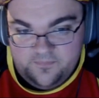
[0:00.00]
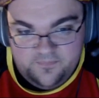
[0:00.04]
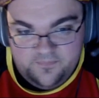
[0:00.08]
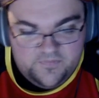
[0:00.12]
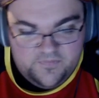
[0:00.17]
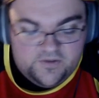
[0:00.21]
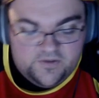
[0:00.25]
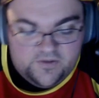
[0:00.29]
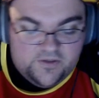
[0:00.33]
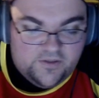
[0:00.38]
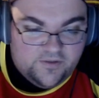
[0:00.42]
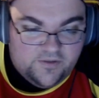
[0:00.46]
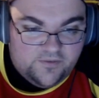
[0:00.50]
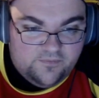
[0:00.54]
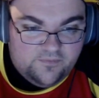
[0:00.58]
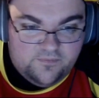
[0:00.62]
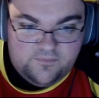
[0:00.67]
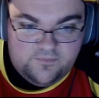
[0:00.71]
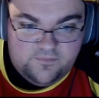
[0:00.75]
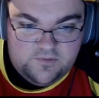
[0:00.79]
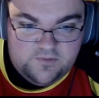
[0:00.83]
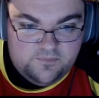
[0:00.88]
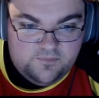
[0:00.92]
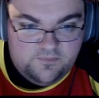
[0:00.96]
They're
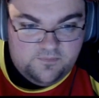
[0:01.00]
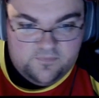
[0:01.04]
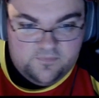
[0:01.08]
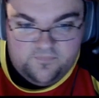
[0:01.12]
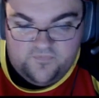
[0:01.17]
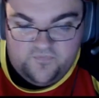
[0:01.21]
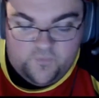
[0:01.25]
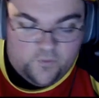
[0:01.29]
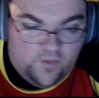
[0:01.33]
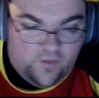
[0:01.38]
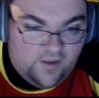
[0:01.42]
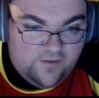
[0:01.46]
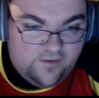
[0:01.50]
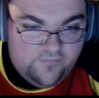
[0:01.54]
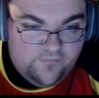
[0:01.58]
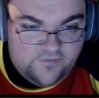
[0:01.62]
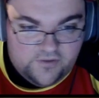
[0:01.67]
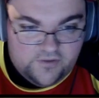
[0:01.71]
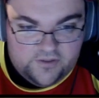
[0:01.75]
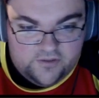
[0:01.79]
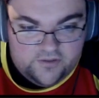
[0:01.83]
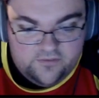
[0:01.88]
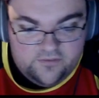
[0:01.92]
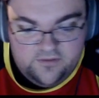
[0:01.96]
4 life,
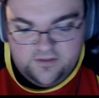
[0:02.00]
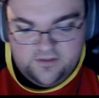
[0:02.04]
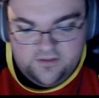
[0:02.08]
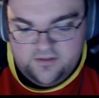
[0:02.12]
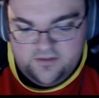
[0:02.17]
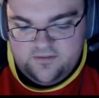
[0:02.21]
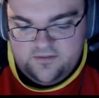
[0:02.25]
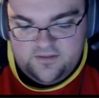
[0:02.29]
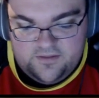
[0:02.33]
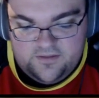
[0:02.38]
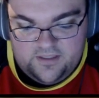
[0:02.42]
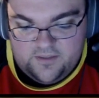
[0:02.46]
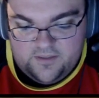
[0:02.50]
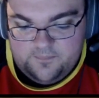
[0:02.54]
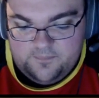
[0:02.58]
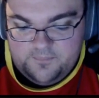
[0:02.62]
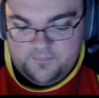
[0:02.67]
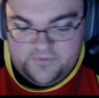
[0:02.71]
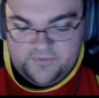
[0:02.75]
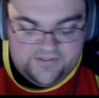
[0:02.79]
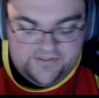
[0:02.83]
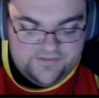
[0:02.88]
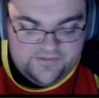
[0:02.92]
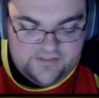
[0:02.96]
did that
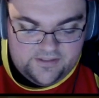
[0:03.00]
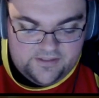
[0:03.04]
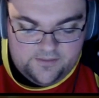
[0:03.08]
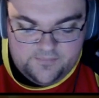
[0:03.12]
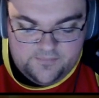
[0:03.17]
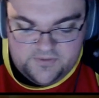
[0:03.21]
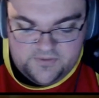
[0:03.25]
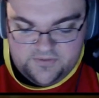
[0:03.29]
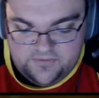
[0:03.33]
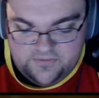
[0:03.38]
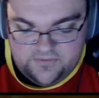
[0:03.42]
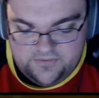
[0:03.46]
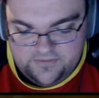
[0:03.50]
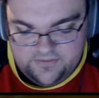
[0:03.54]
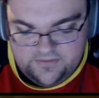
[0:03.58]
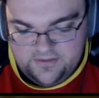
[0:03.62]
plenty of times.